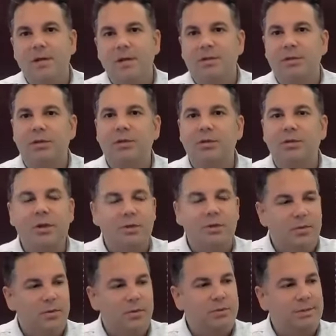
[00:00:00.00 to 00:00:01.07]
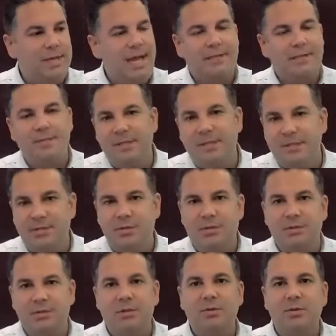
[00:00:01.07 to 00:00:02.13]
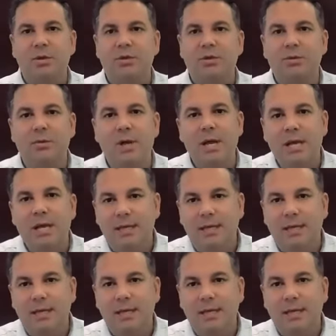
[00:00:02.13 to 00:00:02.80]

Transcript: So they do it through text messages, they do it through